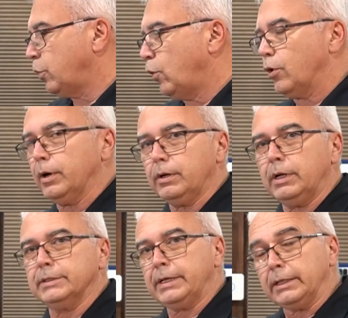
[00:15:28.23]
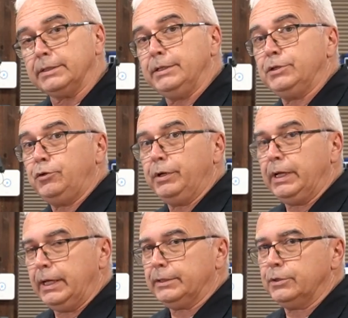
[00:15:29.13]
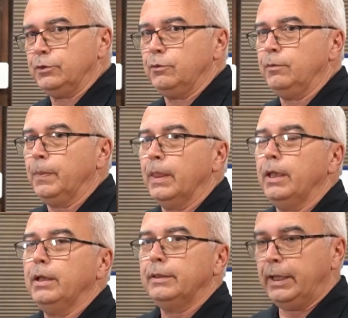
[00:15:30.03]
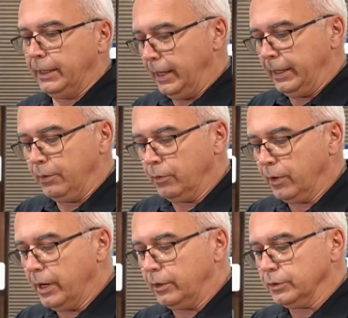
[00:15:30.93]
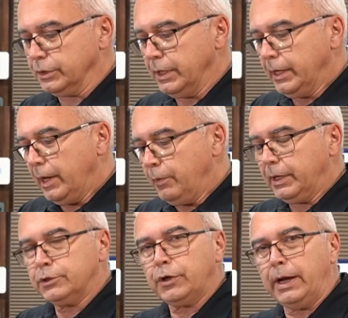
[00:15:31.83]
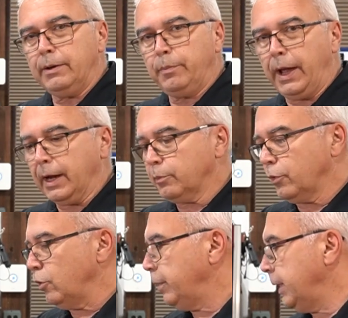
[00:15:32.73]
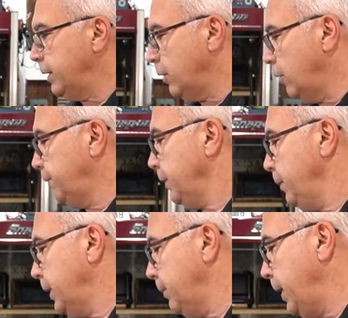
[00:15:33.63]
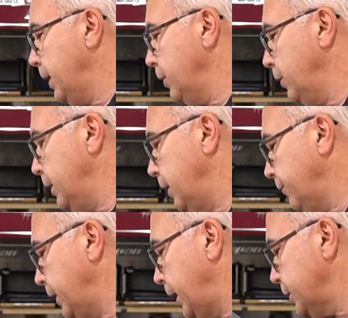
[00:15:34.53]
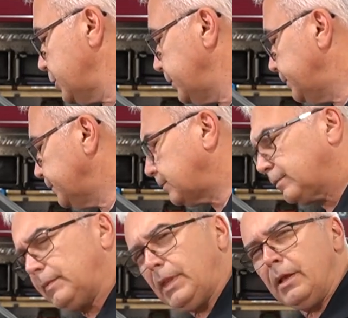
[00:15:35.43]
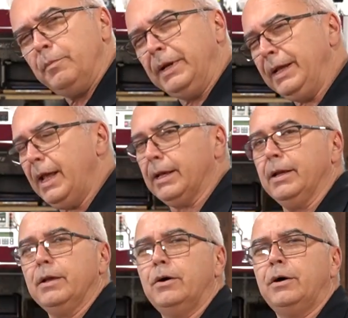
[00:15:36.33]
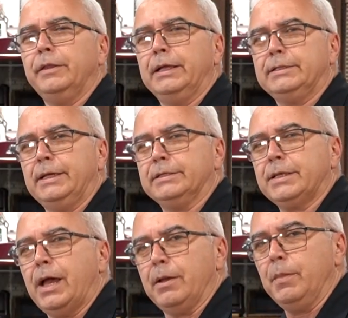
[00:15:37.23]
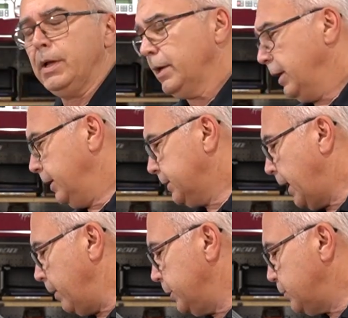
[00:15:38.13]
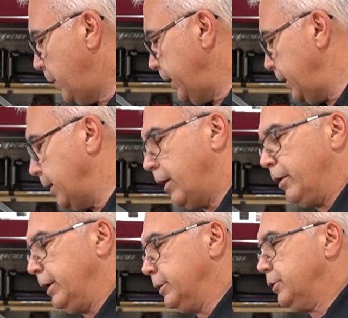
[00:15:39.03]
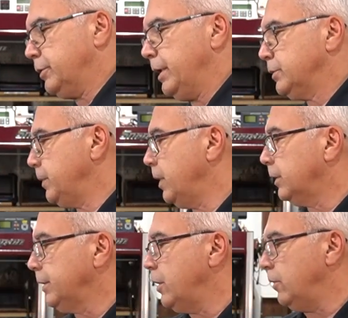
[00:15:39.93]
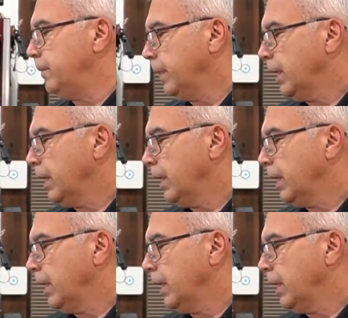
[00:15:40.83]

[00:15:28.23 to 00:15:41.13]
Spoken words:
port, because that's easier to get to than anywhere else. And we could try to back probe it, and hopefully we can make a good enough connection. But again, all that takes time, and time is money in our industry, as we all know.